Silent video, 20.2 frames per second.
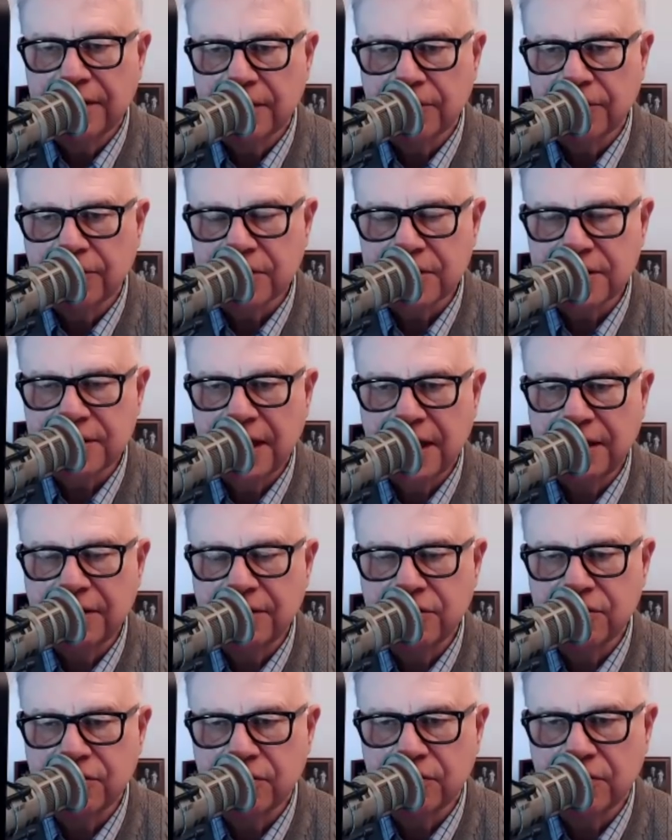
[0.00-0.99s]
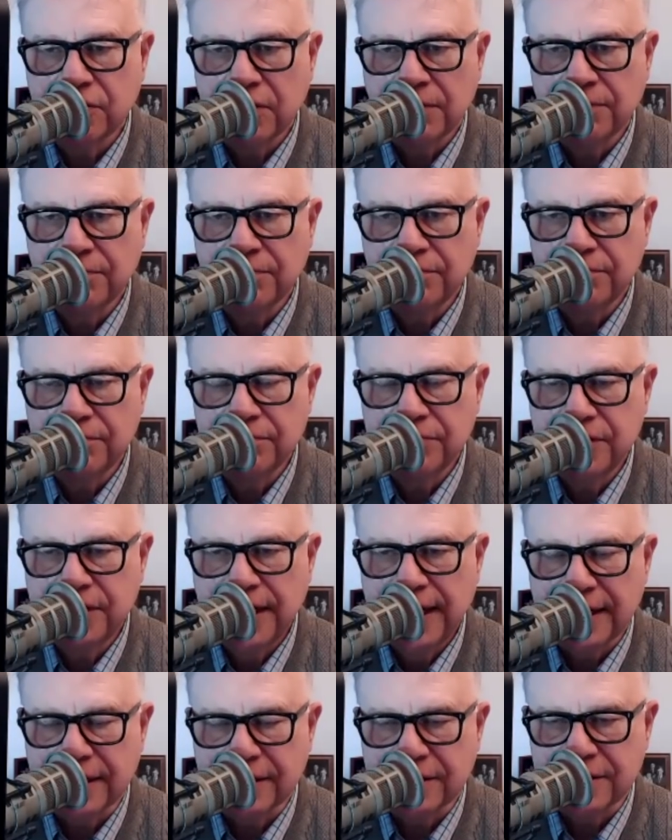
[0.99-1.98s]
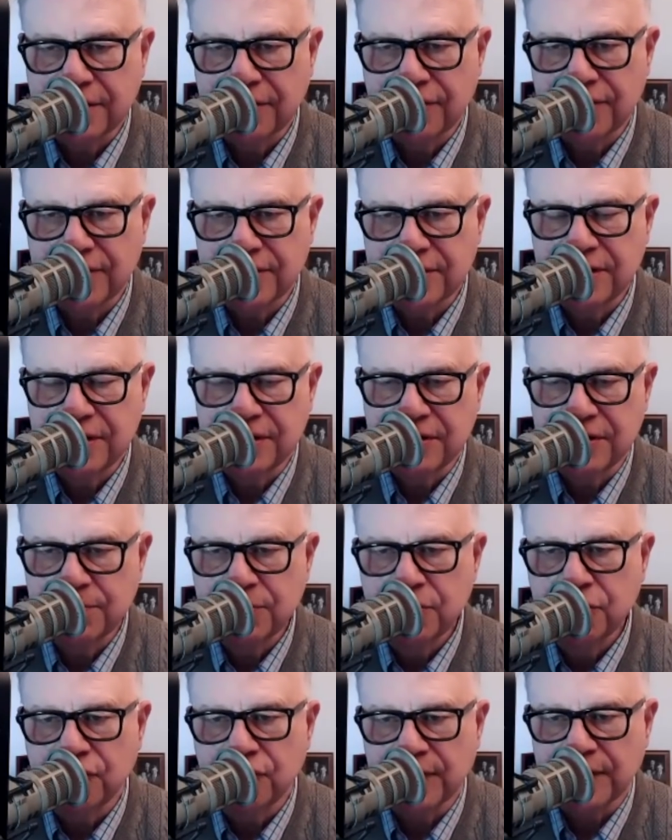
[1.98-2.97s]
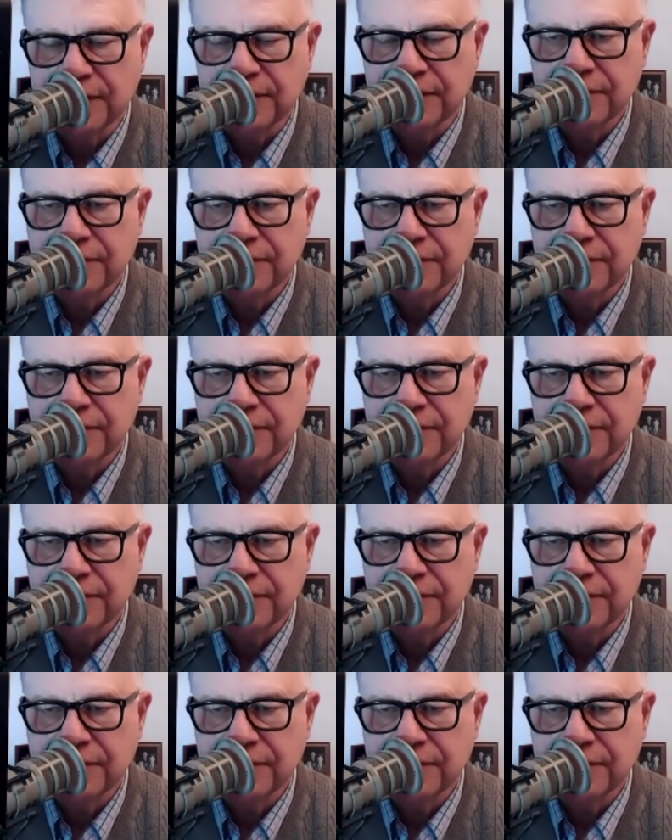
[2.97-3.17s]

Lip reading: will send you a text if it sees movement.